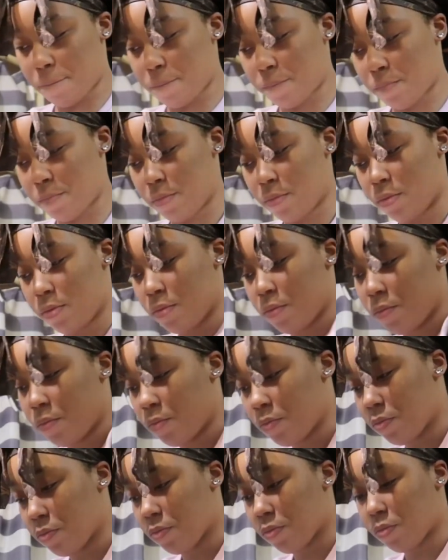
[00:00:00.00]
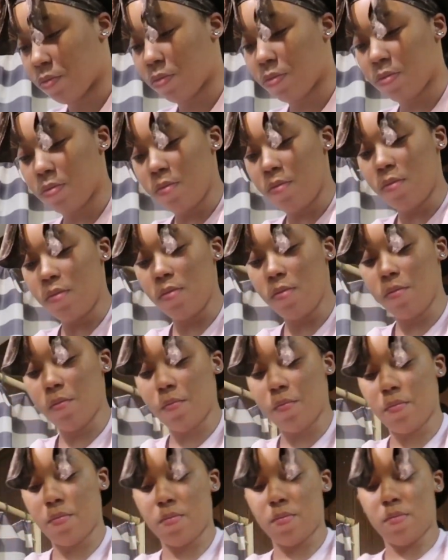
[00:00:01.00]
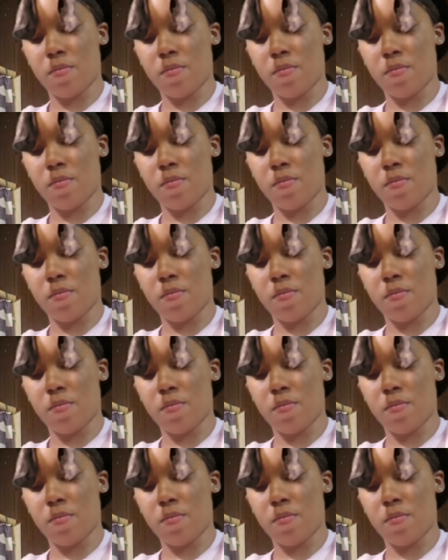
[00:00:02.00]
No one is speaking in this clip.